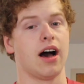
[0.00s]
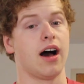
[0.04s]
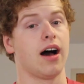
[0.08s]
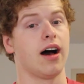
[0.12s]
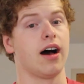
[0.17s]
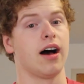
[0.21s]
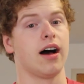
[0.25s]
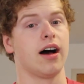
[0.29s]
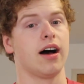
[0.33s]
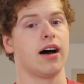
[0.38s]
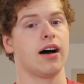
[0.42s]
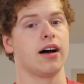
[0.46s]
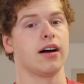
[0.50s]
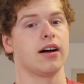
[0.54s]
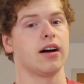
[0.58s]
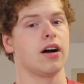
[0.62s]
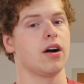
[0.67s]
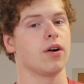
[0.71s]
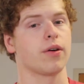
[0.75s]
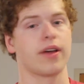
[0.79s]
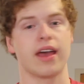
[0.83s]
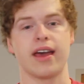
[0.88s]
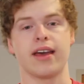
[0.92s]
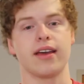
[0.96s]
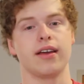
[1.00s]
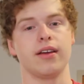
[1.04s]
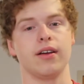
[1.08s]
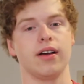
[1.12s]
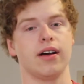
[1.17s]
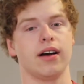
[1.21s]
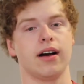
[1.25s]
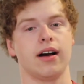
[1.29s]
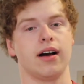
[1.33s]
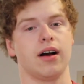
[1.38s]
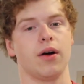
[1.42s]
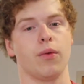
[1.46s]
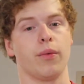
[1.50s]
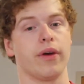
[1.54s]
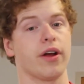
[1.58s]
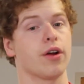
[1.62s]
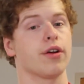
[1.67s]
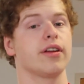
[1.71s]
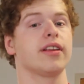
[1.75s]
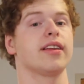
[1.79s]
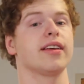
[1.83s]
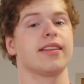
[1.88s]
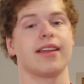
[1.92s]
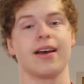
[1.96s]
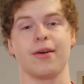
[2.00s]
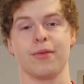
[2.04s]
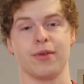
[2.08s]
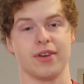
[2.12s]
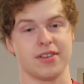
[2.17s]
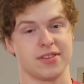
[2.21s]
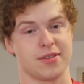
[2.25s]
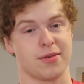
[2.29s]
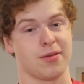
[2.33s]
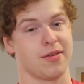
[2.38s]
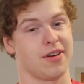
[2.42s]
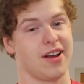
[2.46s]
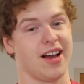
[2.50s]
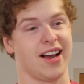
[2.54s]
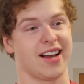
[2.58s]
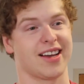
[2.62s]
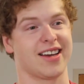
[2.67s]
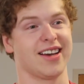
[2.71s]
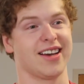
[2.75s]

Uh, okay, uh, we already did that one, so we're not